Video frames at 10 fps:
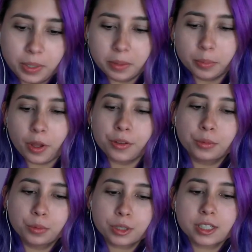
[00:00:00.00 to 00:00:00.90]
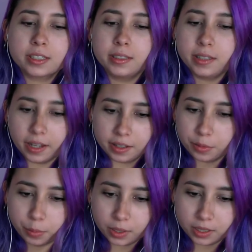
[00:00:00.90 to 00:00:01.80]
Big Brother Ward's death
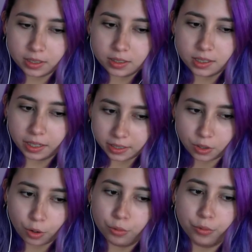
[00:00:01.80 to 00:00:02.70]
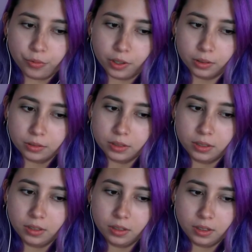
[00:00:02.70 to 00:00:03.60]
was his own fault.
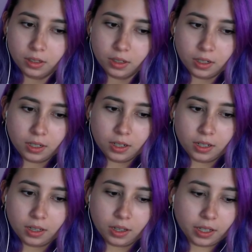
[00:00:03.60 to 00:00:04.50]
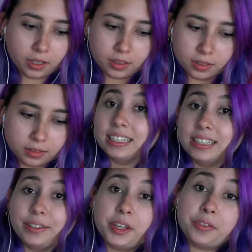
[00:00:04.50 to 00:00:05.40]
Like,
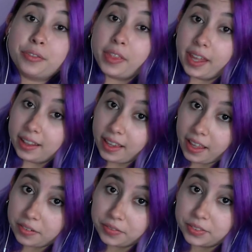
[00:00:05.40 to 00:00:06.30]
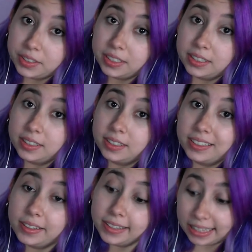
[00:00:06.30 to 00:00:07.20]
if they left
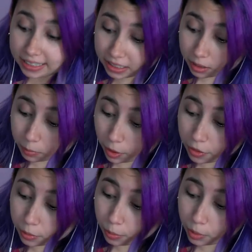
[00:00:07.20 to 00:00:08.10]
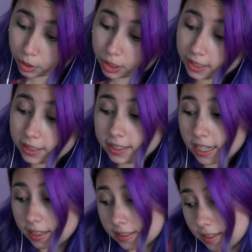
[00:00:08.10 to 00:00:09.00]
little brother Ward in that